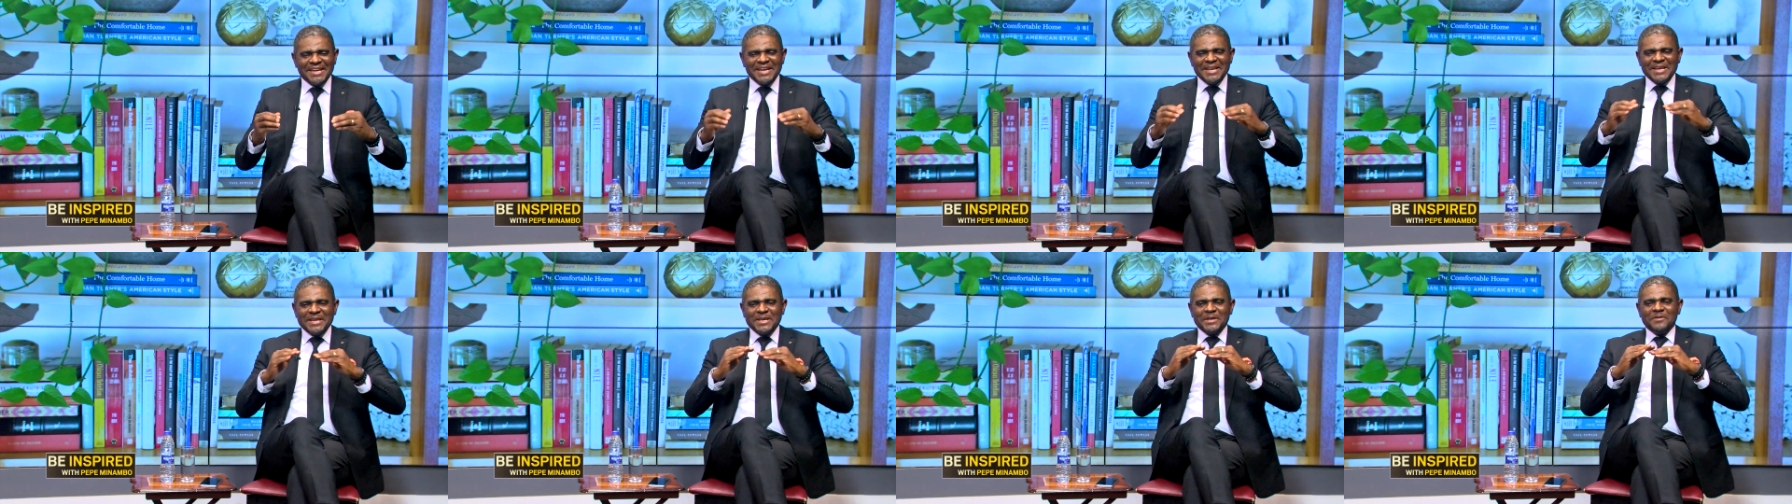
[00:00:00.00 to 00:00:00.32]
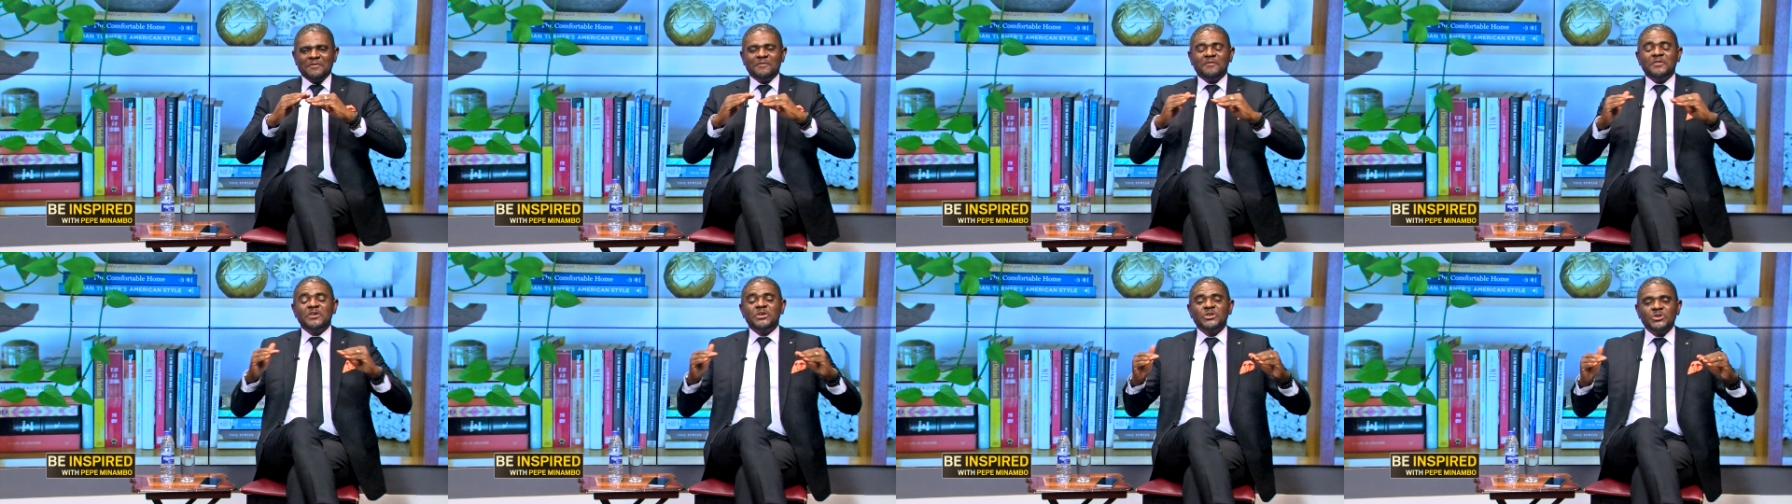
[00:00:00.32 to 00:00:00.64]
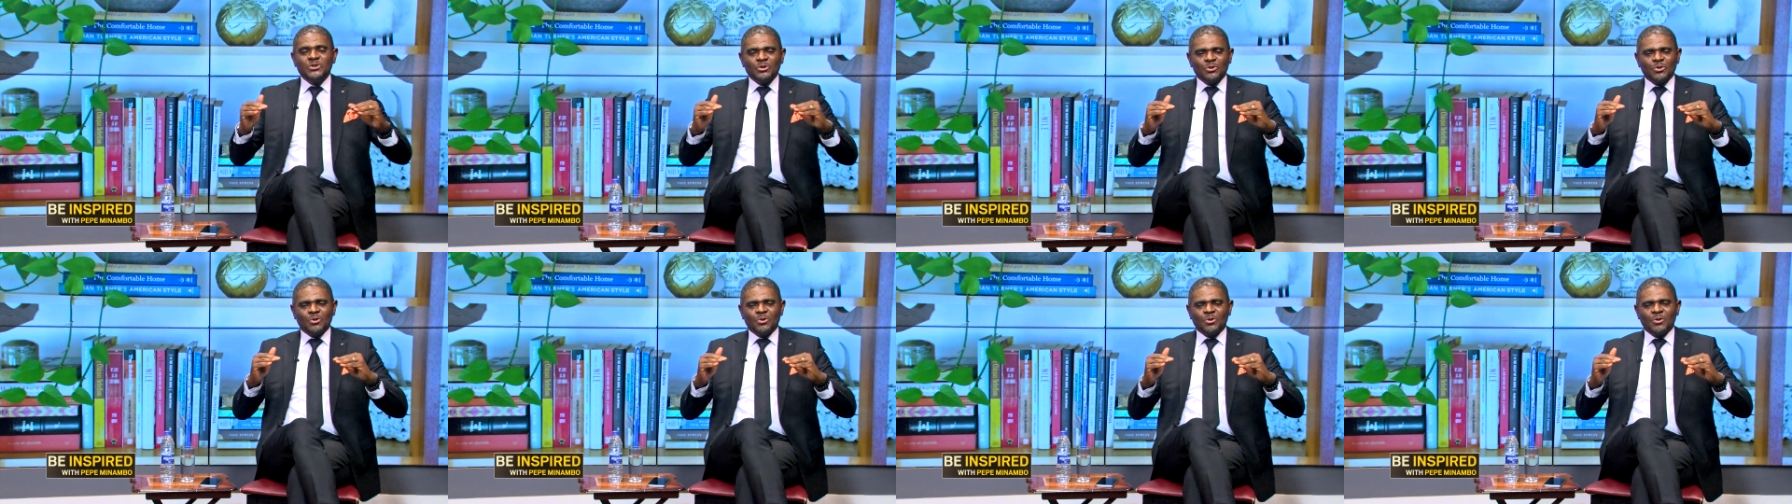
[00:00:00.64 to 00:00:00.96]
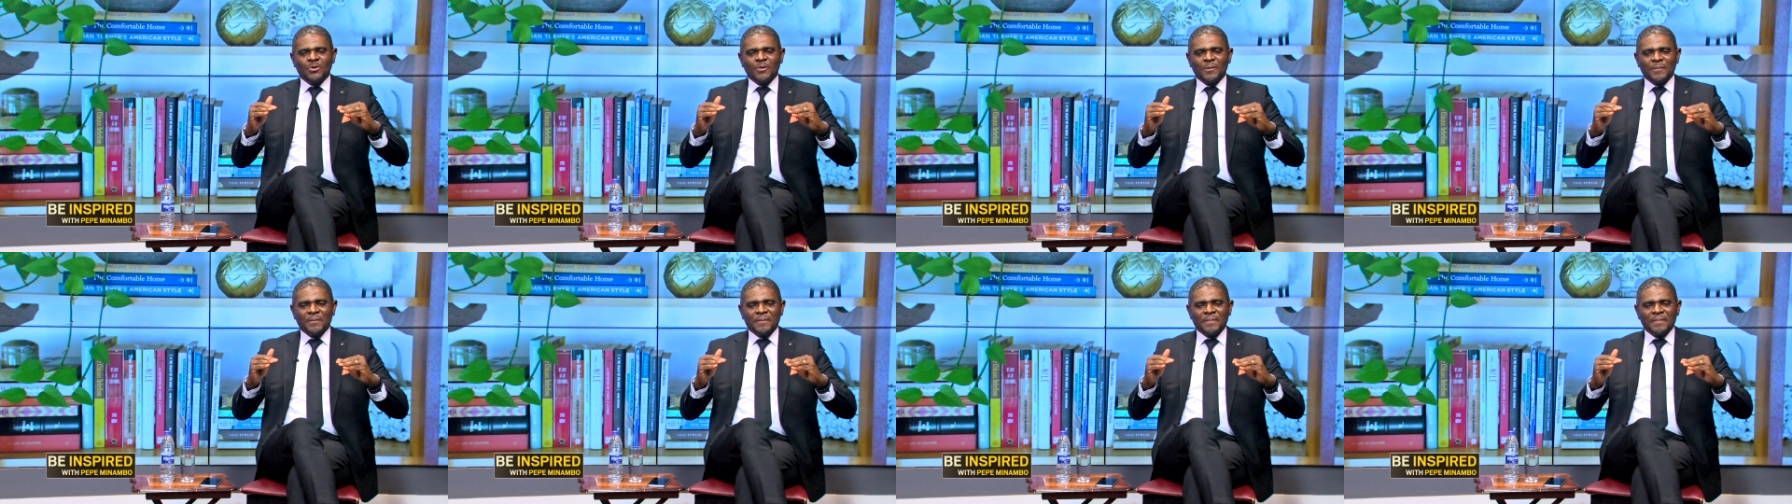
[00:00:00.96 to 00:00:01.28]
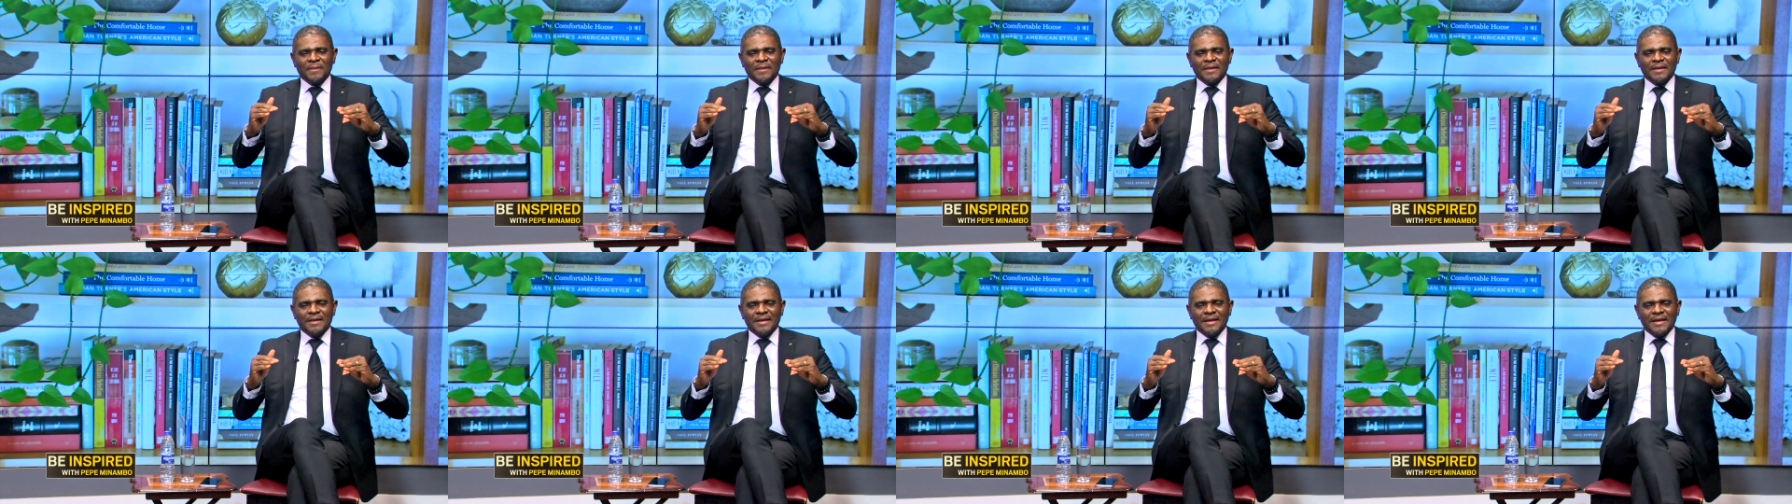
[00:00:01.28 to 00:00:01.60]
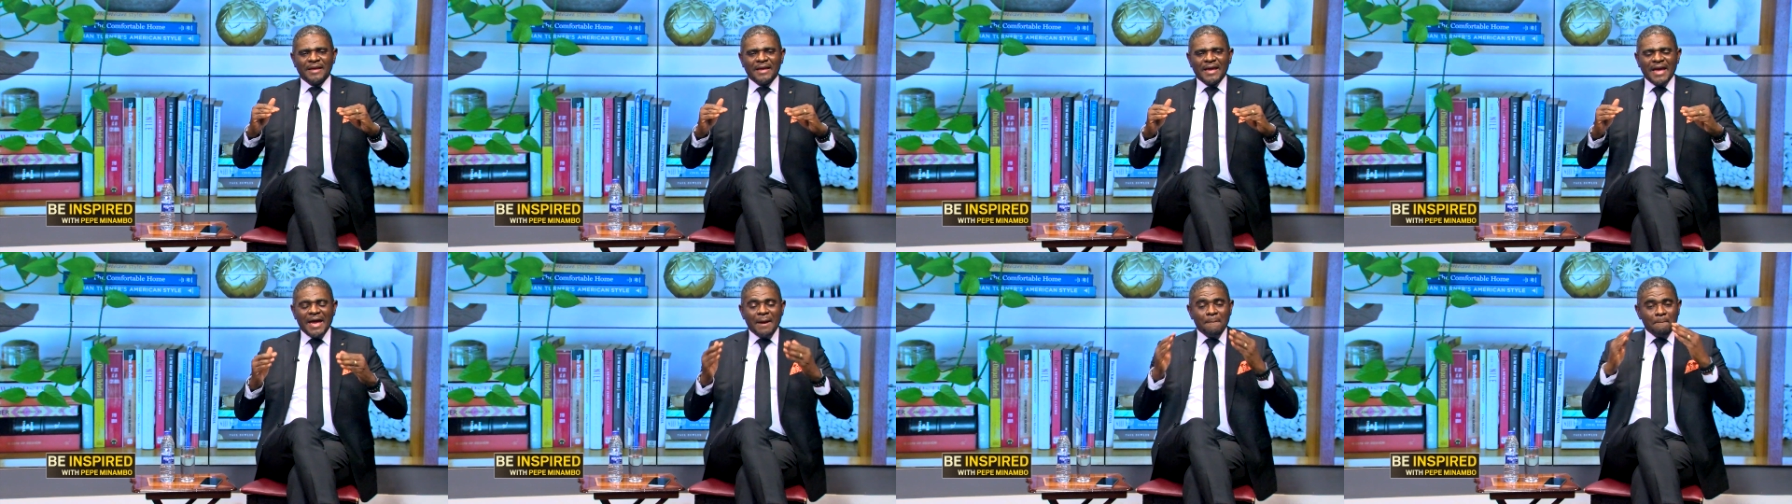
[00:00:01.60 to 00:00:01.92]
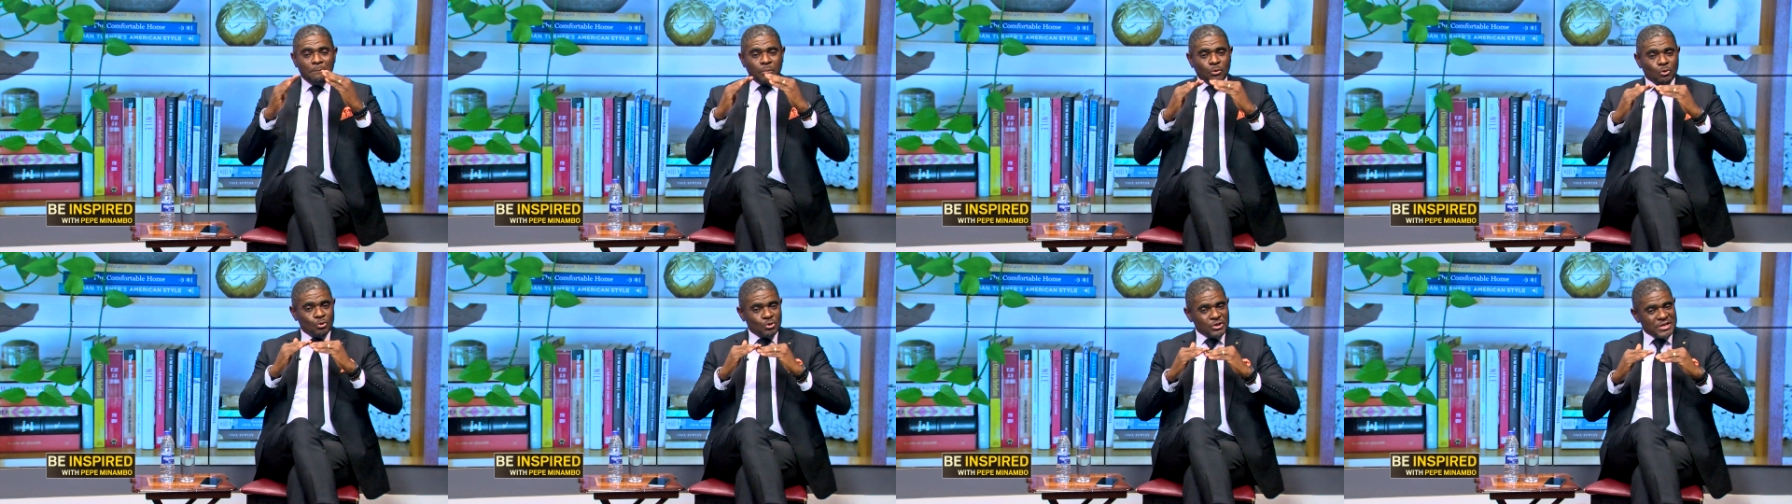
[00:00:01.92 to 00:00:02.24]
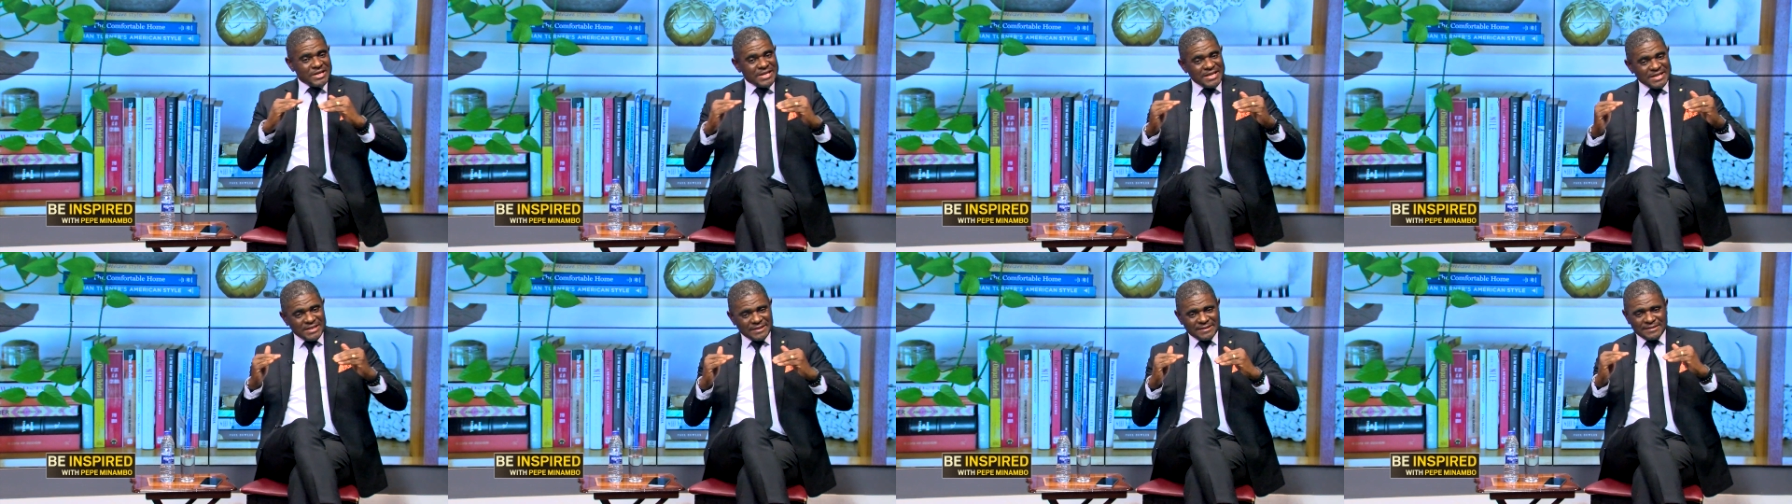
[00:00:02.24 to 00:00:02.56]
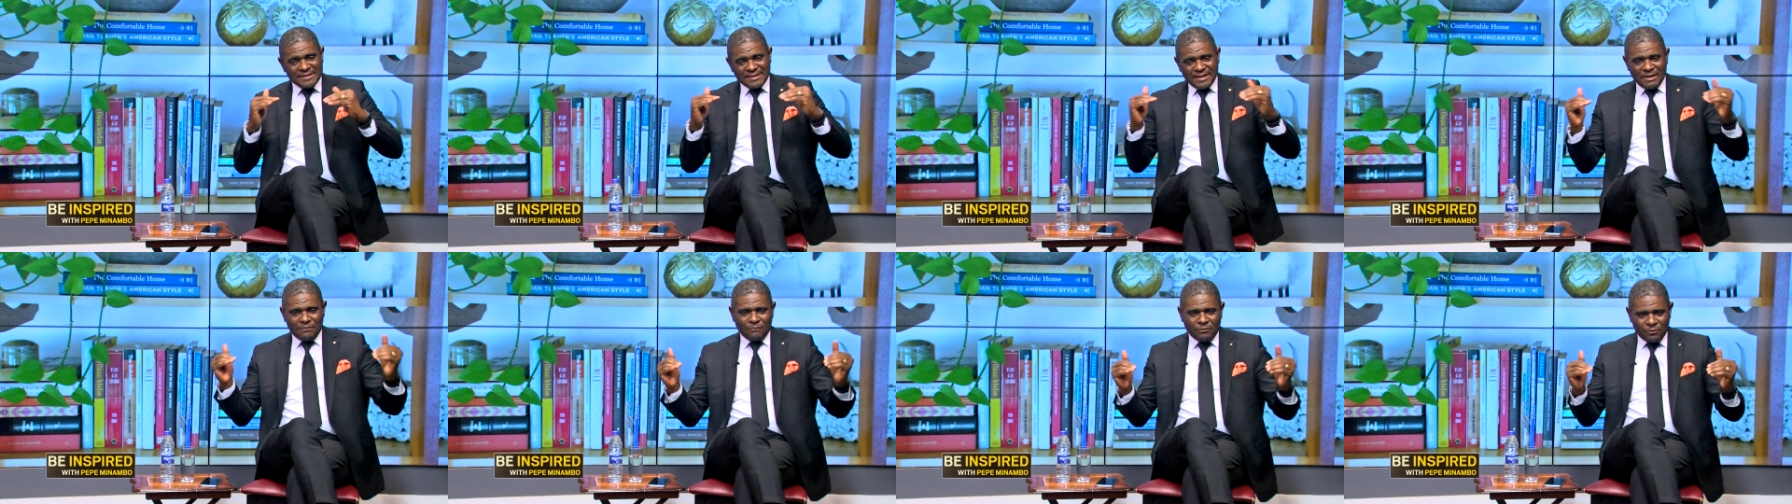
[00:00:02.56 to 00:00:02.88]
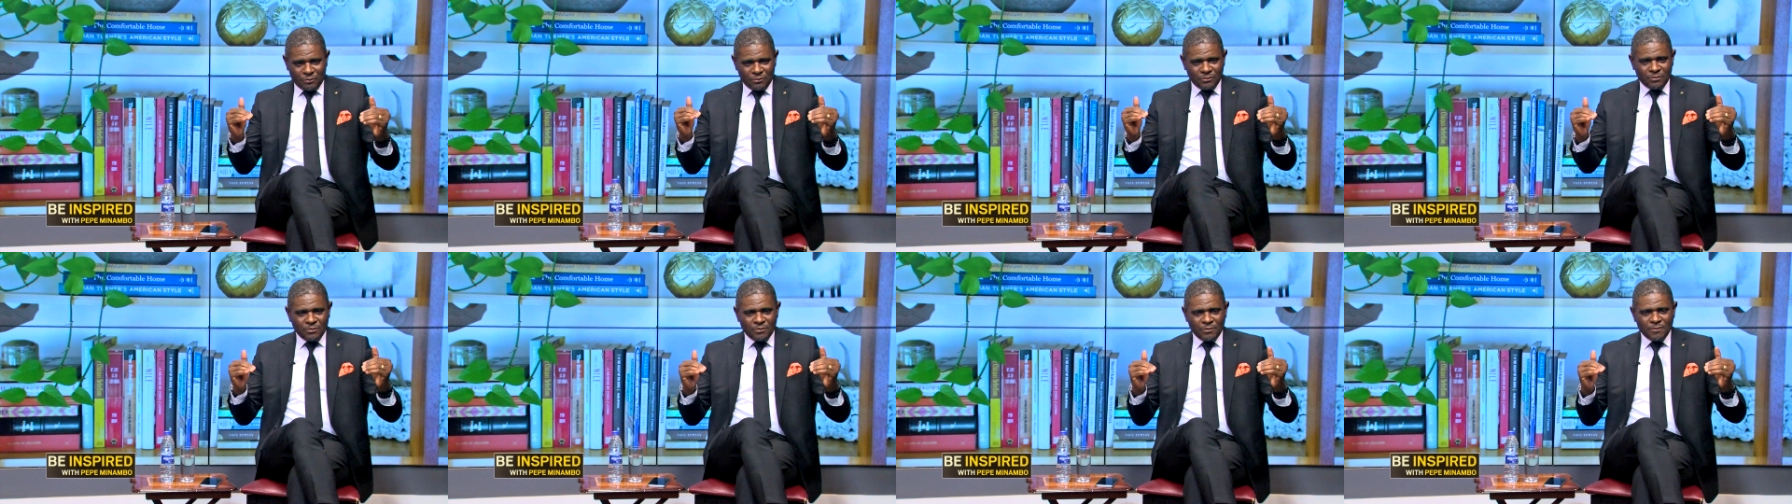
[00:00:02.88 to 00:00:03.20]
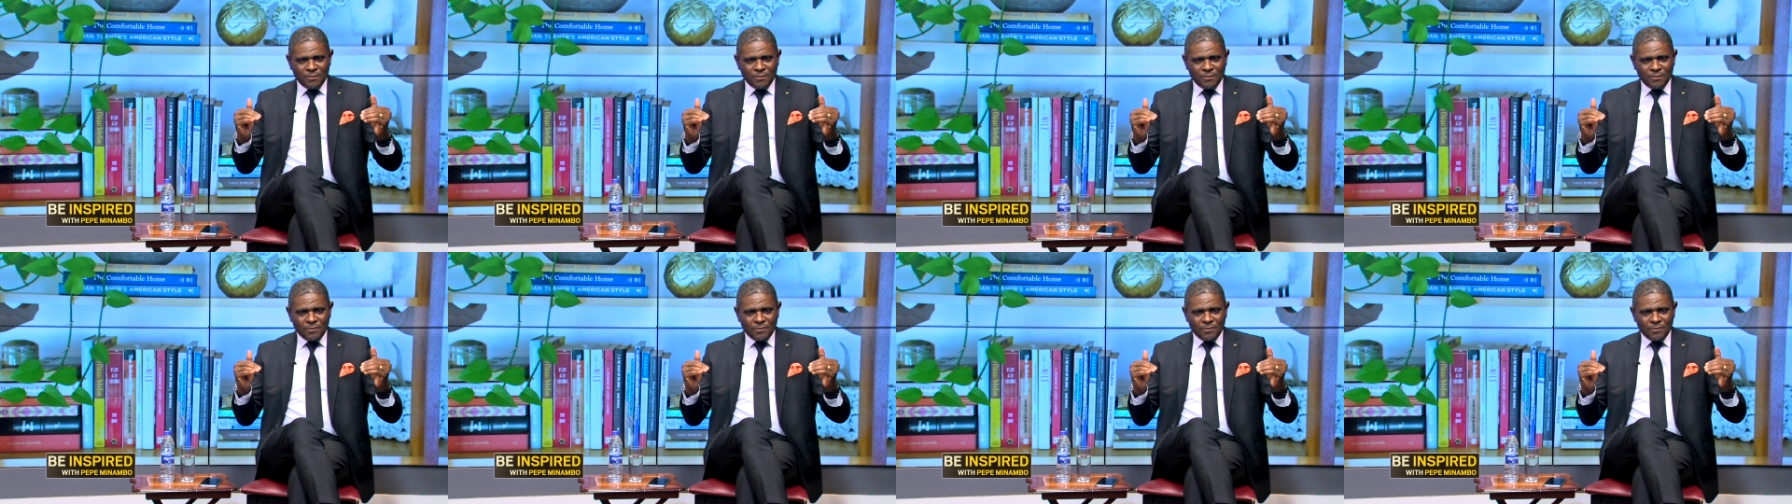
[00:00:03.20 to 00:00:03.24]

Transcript: individual employees level.